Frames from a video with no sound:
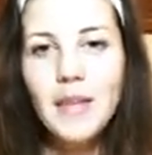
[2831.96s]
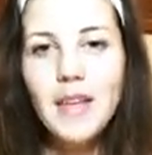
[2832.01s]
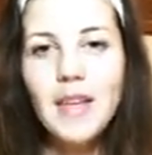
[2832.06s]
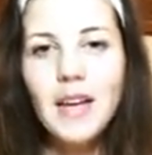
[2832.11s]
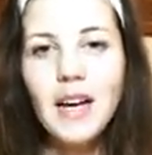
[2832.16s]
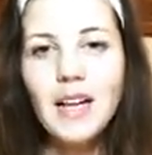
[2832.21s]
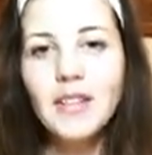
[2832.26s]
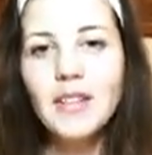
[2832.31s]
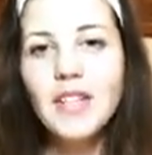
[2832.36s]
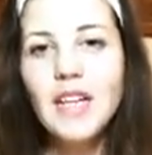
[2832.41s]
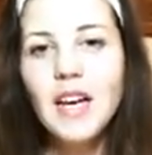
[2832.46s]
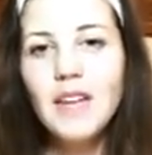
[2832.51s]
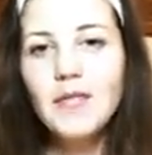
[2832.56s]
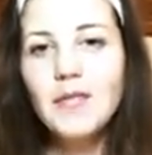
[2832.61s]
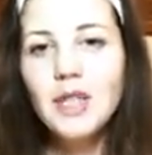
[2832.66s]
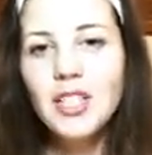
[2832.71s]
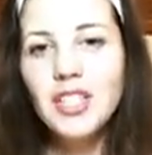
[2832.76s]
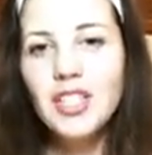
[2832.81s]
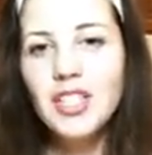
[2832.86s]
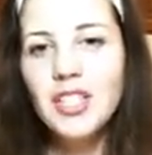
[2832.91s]
I don't have
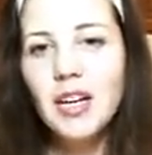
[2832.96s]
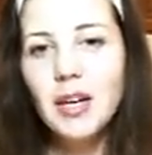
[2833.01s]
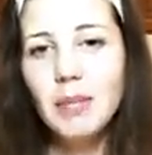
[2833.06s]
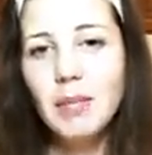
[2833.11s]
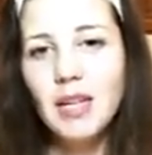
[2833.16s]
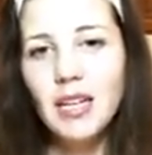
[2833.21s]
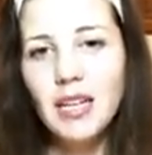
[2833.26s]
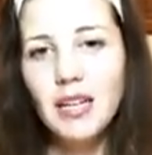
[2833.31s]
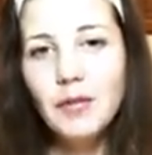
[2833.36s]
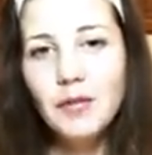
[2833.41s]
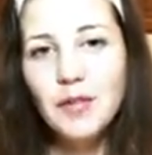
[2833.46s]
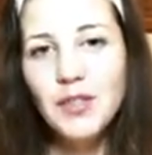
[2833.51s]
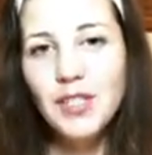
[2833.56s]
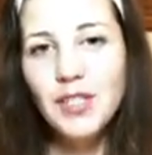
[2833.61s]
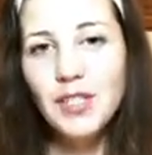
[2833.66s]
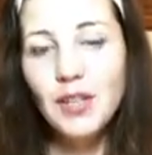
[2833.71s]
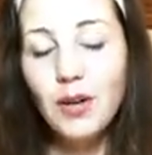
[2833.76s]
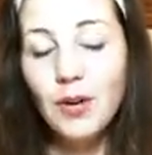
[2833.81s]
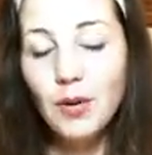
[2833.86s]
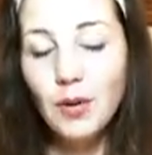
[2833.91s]
much time left,
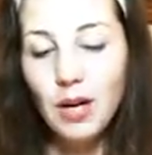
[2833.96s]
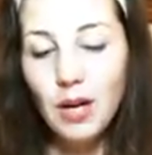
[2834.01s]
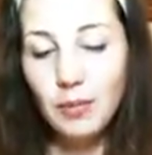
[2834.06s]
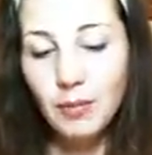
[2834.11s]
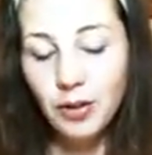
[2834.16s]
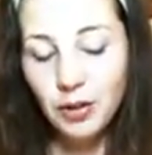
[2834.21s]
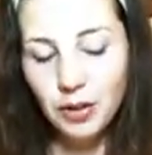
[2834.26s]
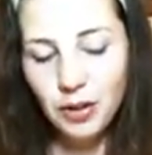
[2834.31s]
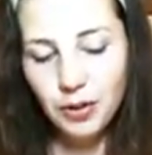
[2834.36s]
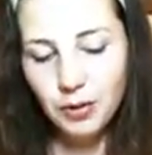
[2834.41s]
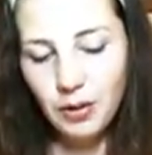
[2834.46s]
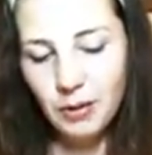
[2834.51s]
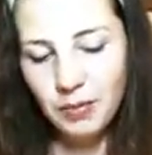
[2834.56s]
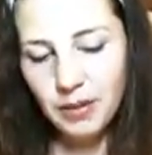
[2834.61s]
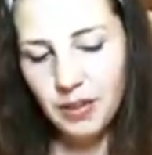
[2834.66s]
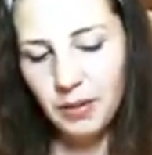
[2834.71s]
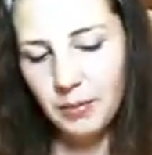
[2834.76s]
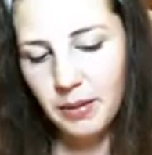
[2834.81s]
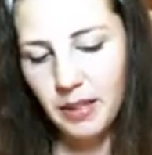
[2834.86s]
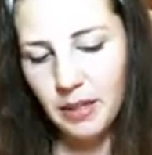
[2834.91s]
so I'm not sure I'm
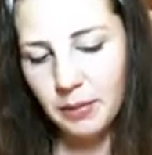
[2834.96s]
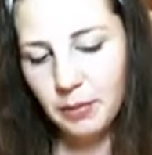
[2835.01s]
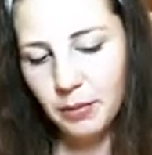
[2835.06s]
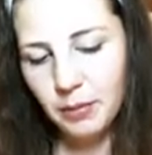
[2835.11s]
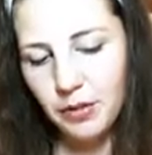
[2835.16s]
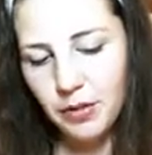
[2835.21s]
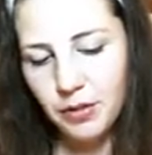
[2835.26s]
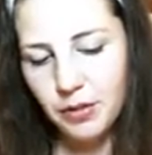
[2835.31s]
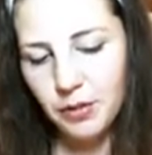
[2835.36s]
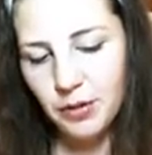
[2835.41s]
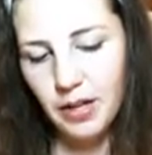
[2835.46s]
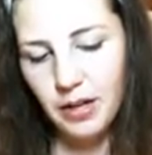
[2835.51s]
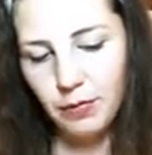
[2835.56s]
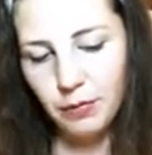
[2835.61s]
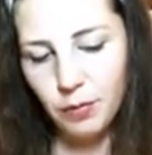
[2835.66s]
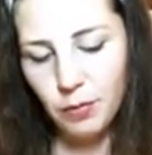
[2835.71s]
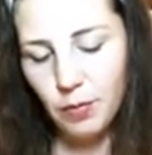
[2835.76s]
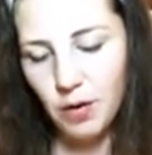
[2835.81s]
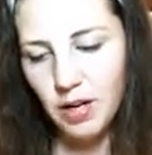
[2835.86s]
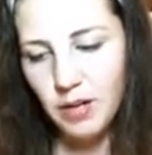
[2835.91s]
going to be able to do
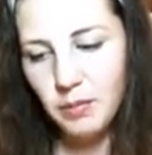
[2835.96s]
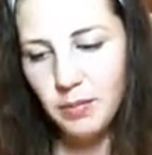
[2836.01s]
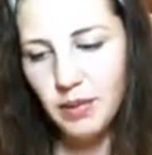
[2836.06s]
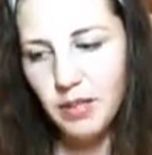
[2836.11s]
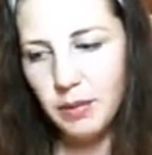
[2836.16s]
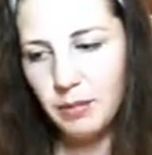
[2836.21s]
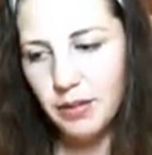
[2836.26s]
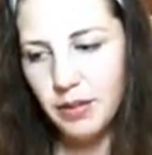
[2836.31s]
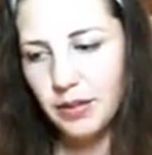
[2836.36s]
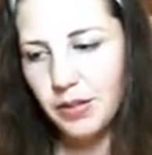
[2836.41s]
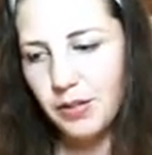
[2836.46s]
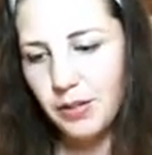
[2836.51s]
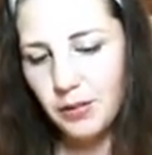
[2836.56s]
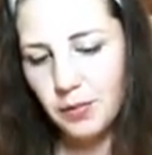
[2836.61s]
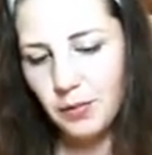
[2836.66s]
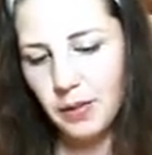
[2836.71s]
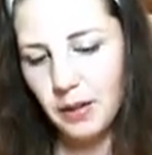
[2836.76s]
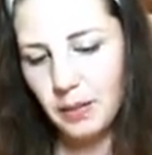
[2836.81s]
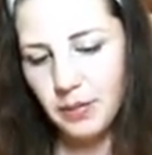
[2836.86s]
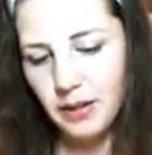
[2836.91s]
everyone, but I'm going to
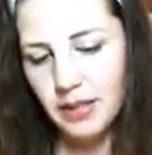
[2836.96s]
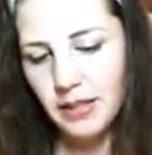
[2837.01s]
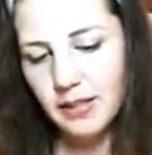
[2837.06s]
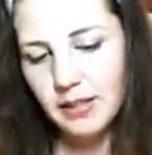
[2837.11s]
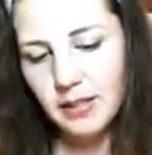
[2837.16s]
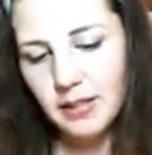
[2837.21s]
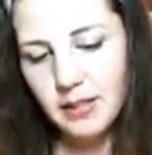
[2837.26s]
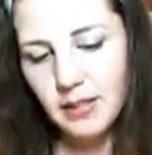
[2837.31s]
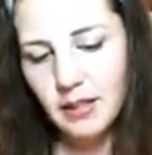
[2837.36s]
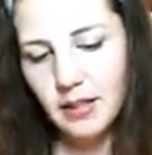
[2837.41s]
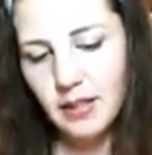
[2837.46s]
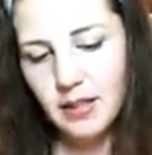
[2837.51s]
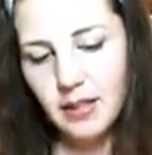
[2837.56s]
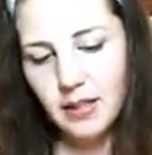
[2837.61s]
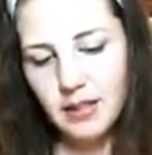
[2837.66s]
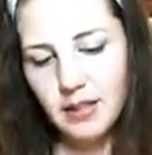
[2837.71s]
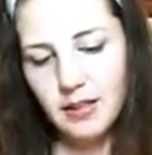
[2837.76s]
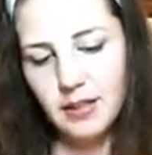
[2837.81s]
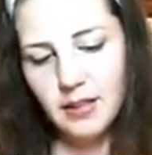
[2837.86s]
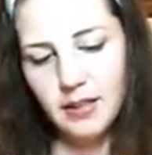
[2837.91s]
do my best.
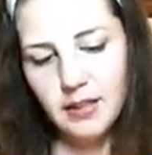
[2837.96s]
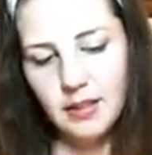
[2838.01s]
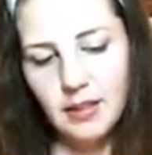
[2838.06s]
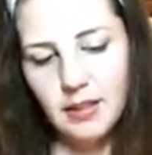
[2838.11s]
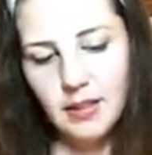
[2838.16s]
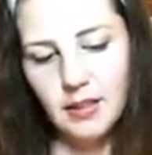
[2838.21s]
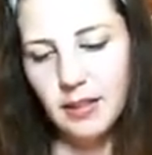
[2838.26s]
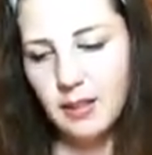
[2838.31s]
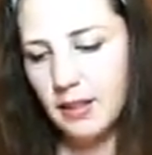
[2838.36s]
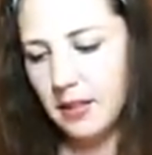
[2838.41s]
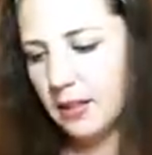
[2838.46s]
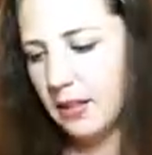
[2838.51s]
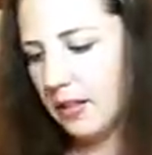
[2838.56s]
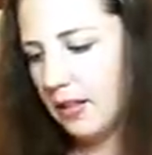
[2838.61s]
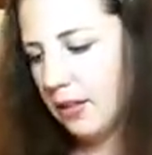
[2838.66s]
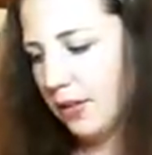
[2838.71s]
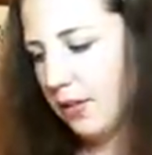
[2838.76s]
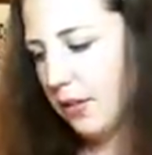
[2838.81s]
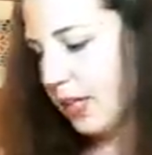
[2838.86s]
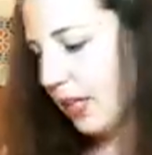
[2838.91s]

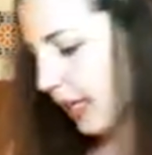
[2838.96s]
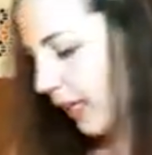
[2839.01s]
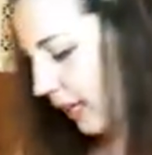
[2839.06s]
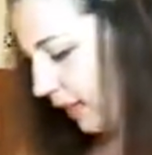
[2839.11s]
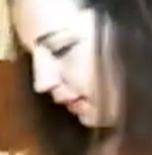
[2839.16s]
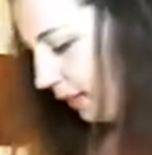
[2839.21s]
Okay.